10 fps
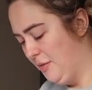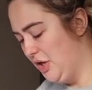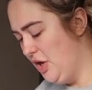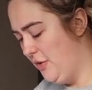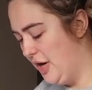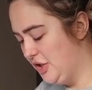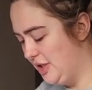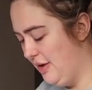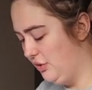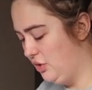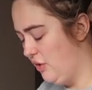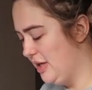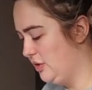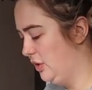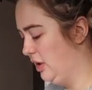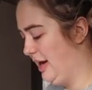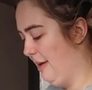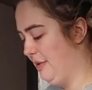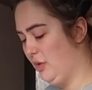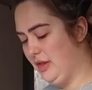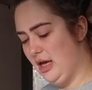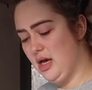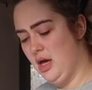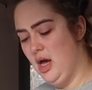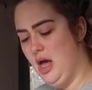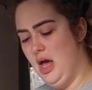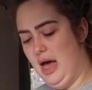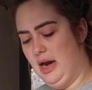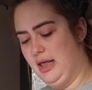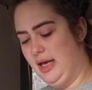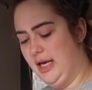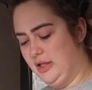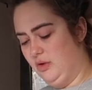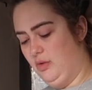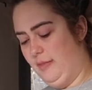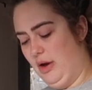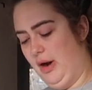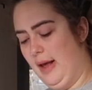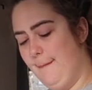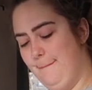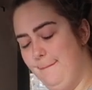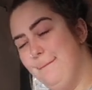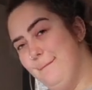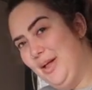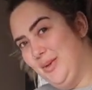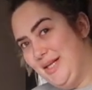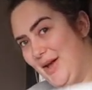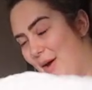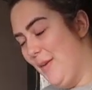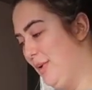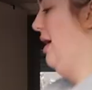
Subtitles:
I don't know, I just never got into a good habit with it. And I think it's all about, like, building up